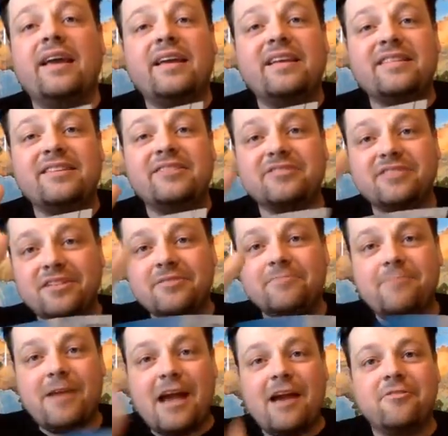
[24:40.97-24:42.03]
There's other
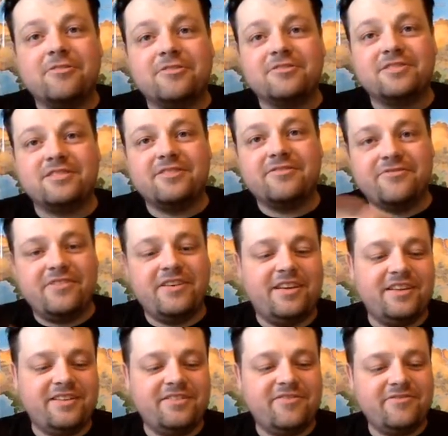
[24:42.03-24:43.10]
powers that
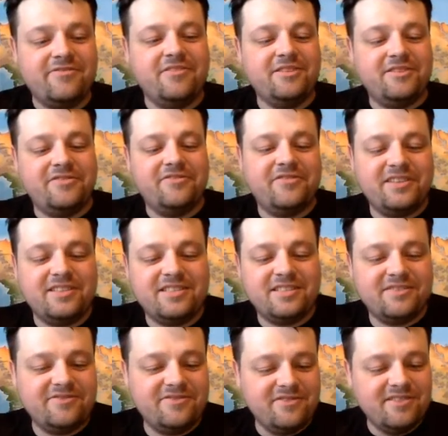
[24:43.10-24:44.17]
fit for
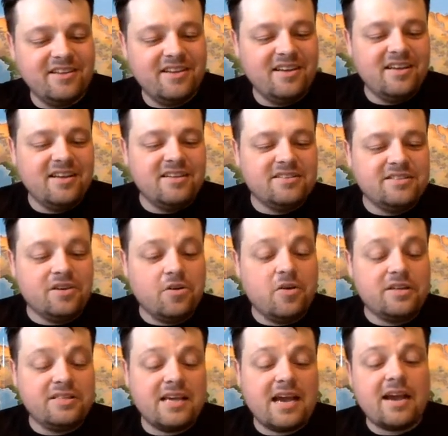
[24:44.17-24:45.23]
defensive. So
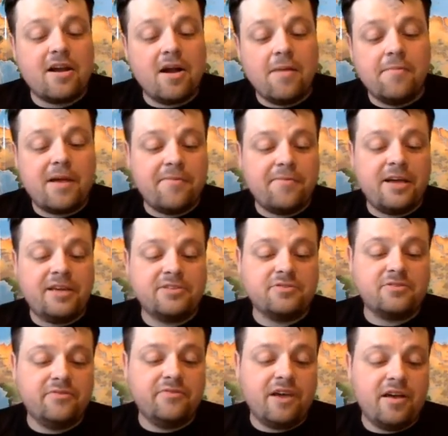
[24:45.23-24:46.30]
attack combat
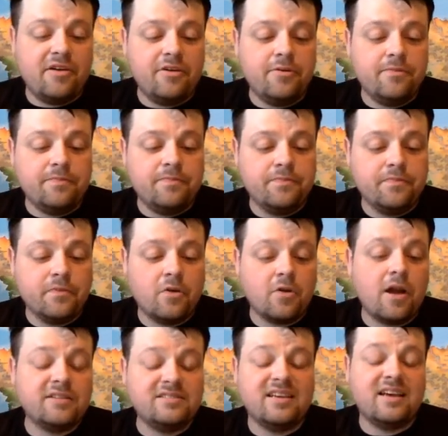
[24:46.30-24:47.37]
mastery value, or
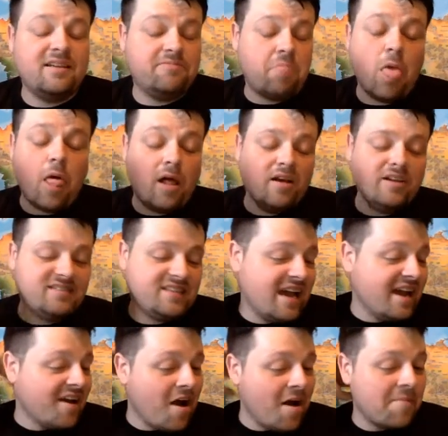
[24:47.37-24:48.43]

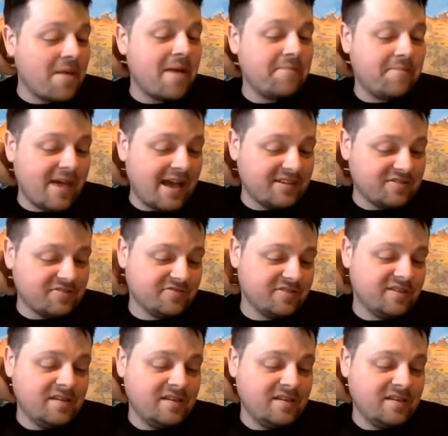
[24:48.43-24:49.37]
attack combat mastery.